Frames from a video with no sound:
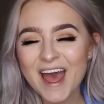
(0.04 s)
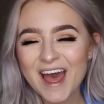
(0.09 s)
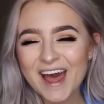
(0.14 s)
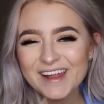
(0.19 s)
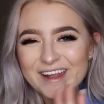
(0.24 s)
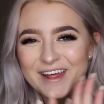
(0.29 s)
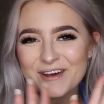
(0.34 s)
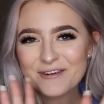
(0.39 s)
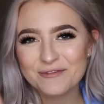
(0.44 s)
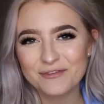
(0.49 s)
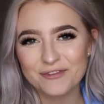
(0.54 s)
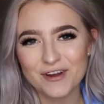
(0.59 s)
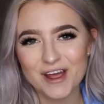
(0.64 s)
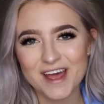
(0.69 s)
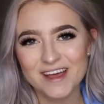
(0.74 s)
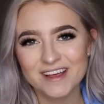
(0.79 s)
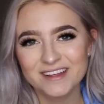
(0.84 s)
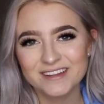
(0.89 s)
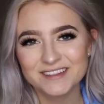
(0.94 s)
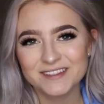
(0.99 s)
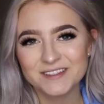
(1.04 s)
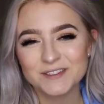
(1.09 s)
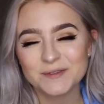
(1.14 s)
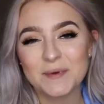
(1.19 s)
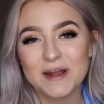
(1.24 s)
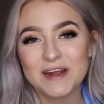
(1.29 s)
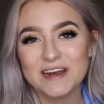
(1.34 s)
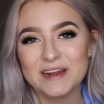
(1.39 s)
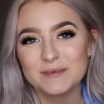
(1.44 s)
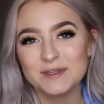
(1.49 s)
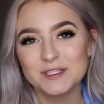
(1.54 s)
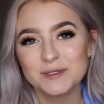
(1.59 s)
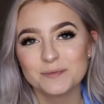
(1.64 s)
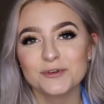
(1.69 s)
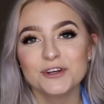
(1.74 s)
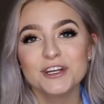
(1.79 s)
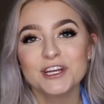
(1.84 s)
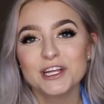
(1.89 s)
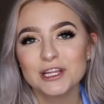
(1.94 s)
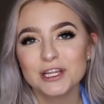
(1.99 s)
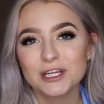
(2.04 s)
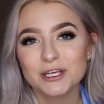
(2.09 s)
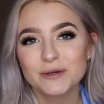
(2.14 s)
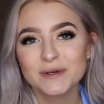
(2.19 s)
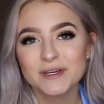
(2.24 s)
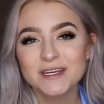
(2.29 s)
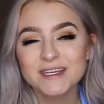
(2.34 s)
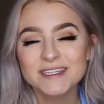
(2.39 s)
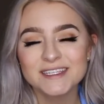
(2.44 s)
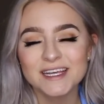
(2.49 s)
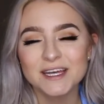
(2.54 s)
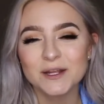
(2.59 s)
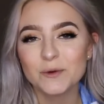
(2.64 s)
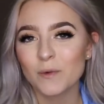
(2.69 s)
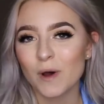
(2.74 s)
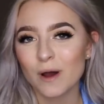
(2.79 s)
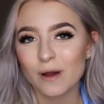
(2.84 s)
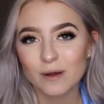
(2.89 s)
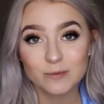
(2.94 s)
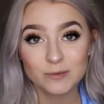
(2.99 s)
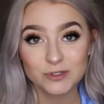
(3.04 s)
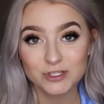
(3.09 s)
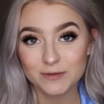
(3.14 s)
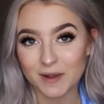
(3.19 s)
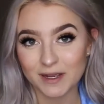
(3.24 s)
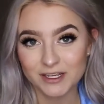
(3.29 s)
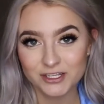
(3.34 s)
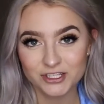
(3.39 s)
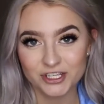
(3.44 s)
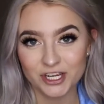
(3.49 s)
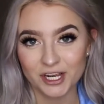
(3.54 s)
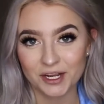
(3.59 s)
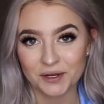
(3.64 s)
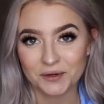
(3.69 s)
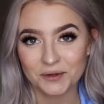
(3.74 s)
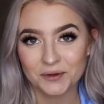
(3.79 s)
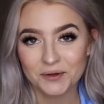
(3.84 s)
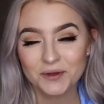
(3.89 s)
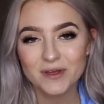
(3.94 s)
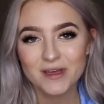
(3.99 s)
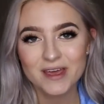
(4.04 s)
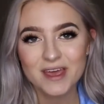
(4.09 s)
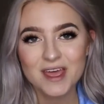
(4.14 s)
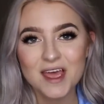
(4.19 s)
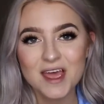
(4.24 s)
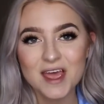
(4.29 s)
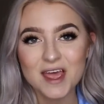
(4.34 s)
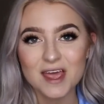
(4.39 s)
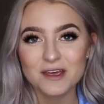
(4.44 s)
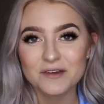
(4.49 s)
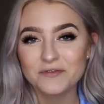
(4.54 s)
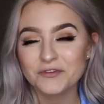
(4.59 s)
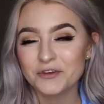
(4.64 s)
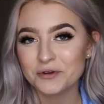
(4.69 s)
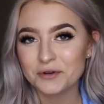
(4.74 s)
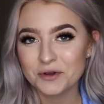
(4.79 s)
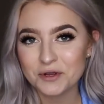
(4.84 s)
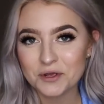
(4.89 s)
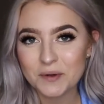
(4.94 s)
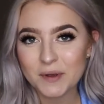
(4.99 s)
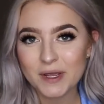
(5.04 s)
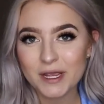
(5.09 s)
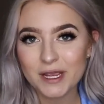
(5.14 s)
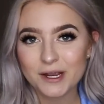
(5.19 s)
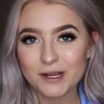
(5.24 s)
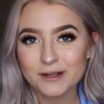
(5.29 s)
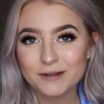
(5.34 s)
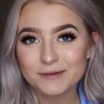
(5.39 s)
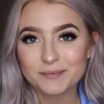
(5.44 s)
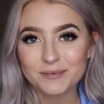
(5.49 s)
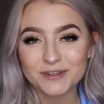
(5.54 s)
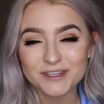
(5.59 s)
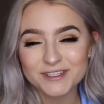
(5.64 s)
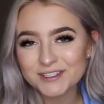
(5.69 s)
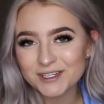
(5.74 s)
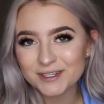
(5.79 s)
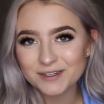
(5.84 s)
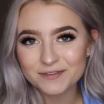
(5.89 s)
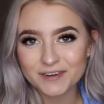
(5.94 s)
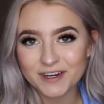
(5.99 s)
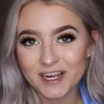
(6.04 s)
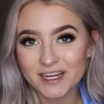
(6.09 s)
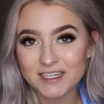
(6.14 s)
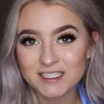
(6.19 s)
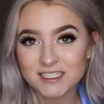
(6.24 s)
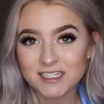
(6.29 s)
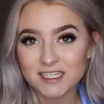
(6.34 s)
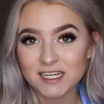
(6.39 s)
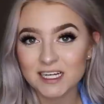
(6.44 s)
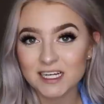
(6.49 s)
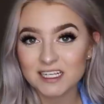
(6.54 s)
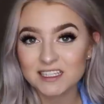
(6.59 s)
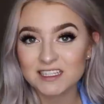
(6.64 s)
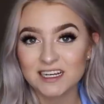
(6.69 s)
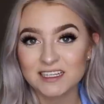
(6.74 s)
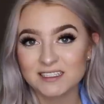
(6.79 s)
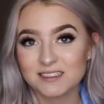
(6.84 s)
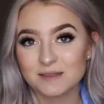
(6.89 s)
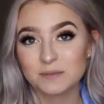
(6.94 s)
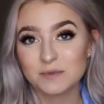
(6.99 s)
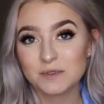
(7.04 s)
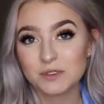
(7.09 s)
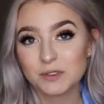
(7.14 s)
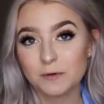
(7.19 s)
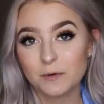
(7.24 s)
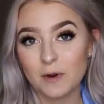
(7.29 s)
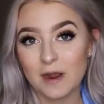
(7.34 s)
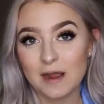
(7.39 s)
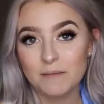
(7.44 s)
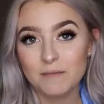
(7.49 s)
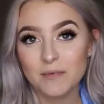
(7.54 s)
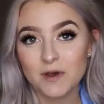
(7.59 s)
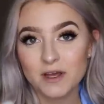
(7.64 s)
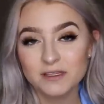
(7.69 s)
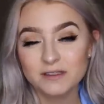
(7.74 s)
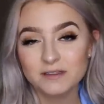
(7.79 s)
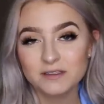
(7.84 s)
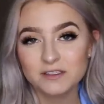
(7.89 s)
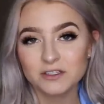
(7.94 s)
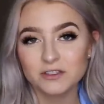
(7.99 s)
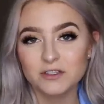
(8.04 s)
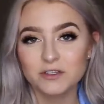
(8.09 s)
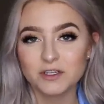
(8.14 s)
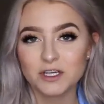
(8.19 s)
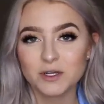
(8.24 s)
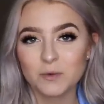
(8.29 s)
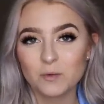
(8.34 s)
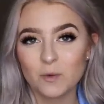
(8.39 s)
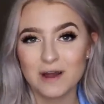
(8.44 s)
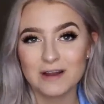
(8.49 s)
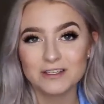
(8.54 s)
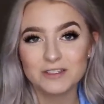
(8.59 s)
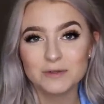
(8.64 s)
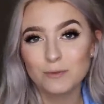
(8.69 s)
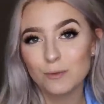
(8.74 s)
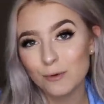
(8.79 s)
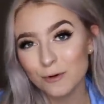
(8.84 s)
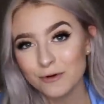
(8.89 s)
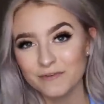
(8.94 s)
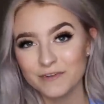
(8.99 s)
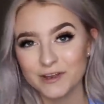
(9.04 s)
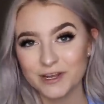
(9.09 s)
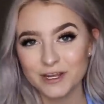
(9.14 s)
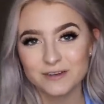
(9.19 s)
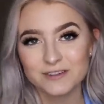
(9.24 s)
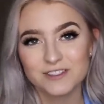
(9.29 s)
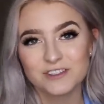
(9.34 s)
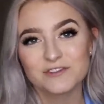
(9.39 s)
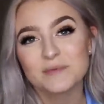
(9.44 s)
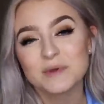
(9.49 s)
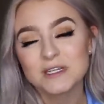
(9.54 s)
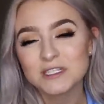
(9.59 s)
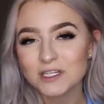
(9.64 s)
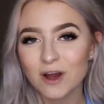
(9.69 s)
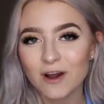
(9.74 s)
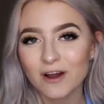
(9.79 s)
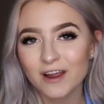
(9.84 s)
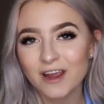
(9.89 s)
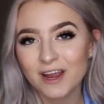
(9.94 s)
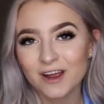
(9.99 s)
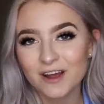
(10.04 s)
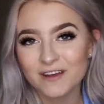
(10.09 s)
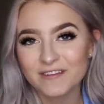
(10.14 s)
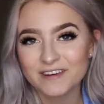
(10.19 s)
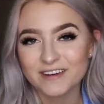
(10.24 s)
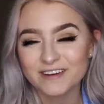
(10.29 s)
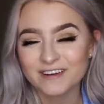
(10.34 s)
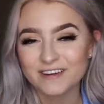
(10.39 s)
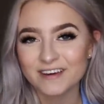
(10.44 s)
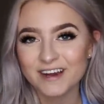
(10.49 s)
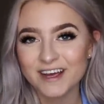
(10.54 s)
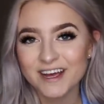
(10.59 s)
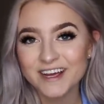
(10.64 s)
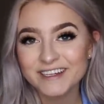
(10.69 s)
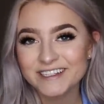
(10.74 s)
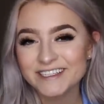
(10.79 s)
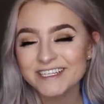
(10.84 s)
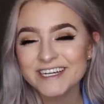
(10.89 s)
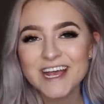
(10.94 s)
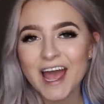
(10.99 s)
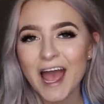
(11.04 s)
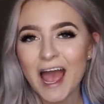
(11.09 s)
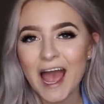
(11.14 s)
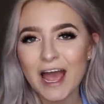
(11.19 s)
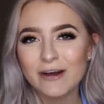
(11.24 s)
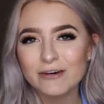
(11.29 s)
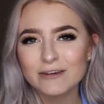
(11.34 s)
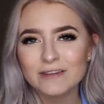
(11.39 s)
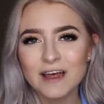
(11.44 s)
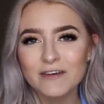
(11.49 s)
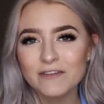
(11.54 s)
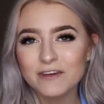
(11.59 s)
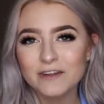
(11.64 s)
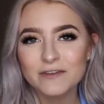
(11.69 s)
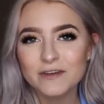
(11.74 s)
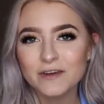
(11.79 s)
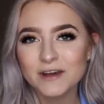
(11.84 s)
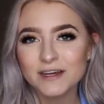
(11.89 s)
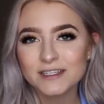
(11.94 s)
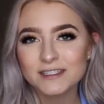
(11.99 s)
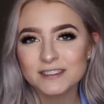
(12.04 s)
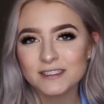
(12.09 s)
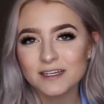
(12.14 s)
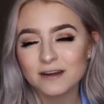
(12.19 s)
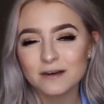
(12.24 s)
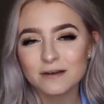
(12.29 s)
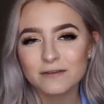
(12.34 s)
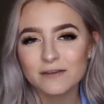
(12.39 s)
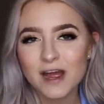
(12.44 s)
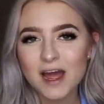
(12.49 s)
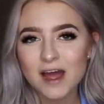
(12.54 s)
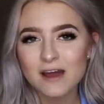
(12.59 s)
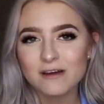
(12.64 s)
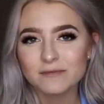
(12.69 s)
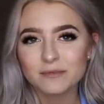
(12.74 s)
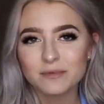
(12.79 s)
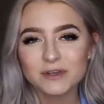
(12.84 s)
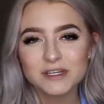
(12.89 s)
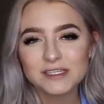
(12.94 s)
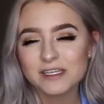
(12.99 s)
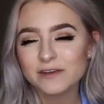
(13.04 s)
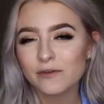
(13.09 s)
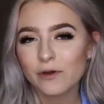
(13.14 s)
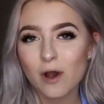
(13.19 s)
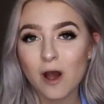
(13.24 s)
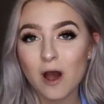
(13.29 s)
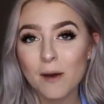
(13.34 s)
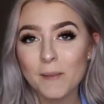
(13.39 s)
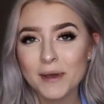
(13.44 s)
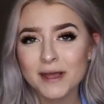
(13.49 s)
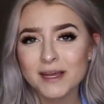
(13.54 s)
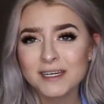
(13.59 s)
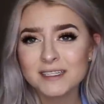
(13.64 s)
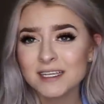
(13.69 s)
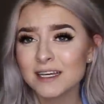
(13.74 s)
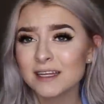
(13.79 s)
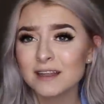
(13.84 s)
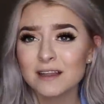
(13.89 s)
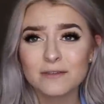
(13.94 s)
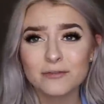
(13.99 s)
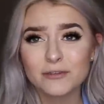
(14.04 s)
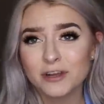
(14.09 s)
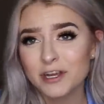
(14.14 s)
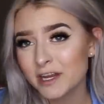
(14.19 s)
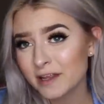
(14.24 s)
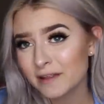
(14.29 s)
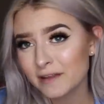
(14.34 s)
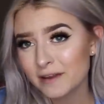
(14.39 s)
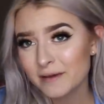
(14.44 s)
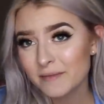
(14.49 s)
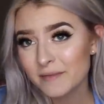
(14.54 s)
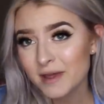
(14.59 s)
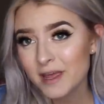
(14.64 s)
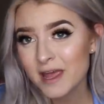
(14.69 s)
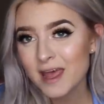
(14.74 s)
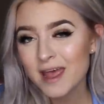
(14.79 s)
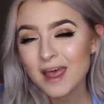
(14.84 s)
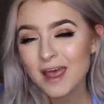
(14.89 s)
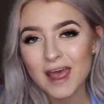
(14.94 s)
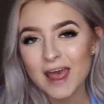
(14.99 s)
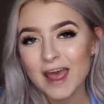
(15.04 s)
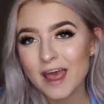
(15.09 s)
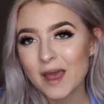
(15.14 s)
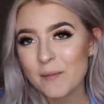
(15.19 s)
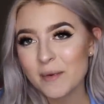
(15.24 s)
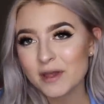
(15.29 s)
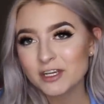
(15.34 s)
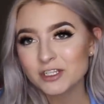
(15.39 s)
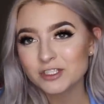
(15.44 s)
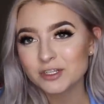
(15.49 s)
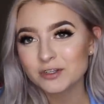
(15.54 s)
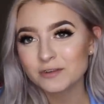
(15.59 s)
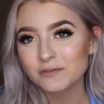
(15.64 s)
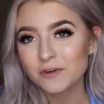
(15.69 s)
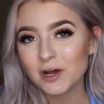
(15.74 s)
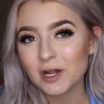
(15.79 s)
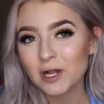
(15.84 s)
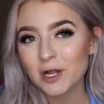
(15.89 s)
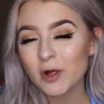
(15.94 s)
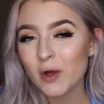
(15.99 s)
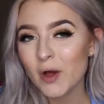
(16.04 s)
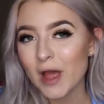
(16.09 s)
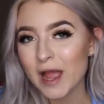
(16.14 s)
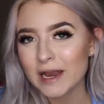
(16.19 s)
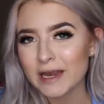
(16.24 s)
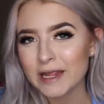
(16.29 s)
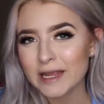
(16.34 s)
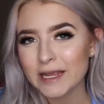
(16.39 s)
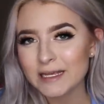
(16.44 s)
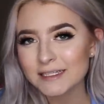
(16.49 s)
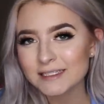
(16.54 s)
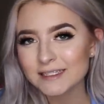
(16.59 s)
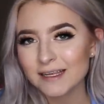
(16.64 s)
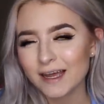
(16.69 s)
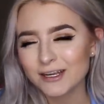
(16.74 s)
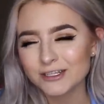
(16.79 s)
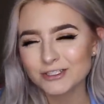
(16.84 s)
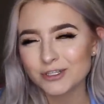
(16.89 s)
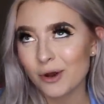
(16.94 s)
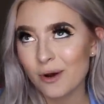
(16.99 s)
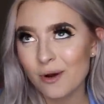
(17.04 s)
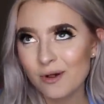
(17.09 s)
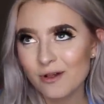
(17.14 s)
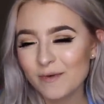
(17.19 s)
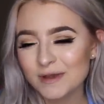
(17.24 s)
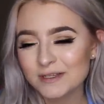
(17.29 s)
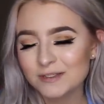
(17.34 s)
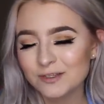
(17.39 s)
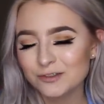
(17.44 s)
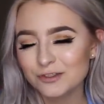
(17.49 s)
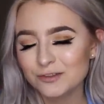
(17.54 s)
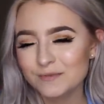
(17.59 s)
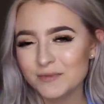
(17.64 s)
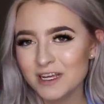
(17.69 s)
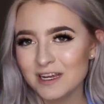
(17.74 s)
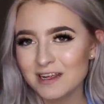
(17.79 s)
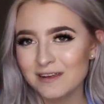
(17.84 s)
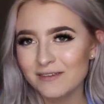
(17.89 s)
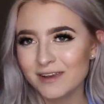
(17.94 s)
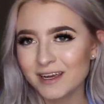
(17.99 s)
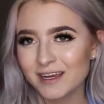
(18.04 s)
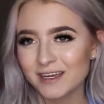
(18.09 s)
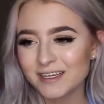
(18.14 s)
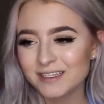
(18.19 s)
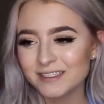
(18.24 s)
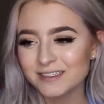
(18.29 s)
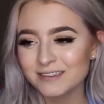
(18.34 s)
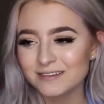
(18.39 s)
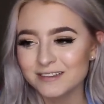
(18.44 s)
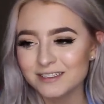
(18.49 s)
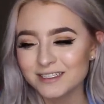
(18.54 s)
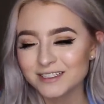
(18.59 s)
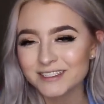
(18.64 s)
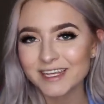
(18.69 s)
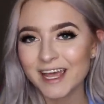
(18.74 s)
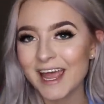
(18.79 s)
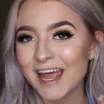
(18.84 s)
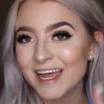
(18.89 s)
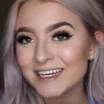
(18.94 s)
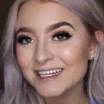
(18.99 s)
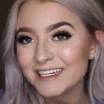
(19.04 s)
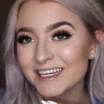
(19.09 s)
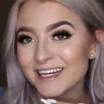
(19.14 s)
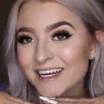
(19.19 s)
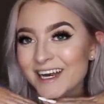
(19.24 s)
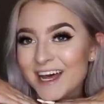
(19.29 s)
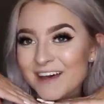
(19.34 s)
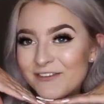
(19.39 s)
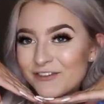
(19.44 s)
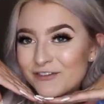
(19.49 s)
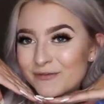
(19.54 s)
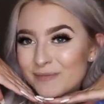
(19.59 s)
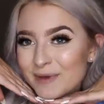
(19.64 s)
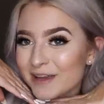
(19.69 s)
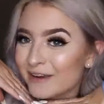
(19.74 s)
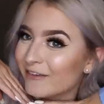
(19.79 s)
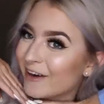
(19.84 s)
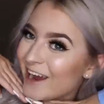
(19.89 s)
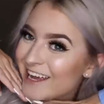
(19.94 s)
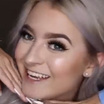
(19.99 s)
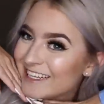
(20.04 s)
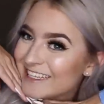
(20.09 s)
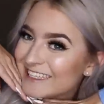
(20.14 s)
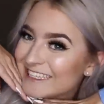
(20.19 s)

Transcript: Hello friends, my name is Brittany Lewis and welcome to my channel. If you're new here, please don't forget to click that subscribe button so you can watch more videos of me talking on the internet. I would love it if you guys stuck around. Please leave a comment because I love reading them. And make sure to follow any slash all of my social media because you just can't get enough of me, right?